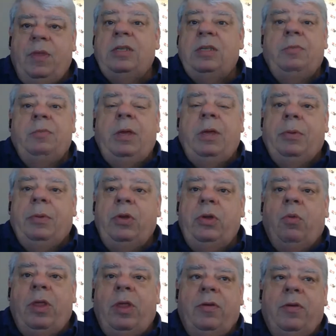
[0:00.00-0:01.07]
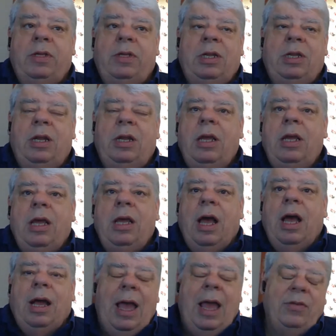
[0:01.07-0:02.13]
things that people do, whether it's an
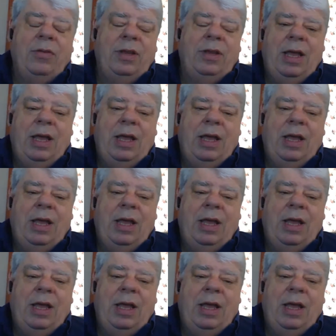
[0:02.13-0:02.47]
accountant